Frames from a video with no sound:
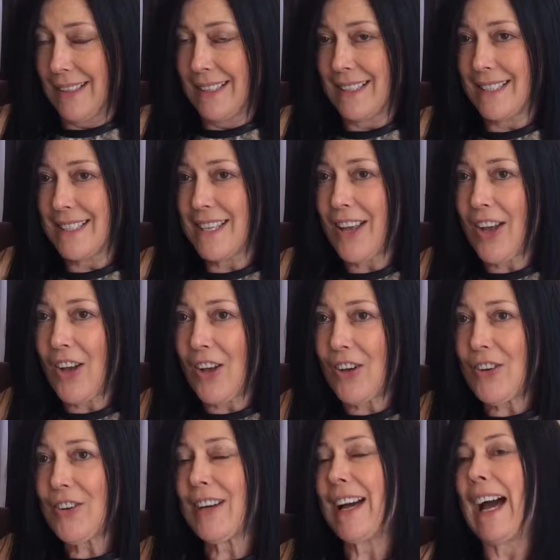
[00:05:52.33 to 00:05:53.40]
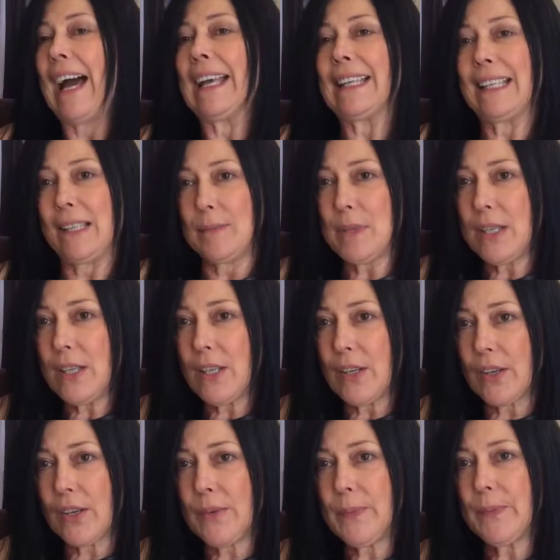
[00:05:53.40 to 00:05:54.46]
So I came
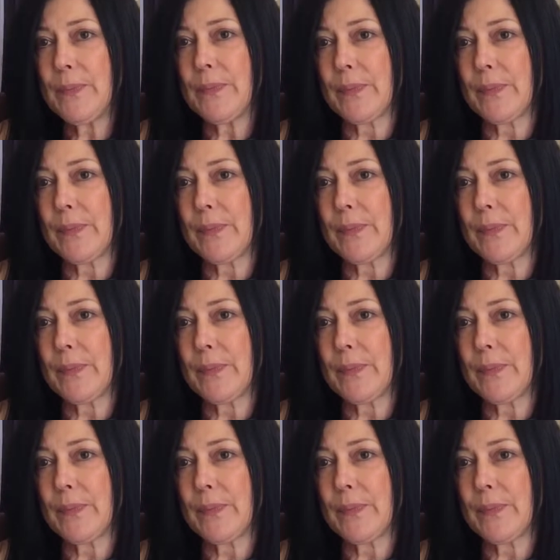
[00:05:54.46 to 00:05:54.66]
here.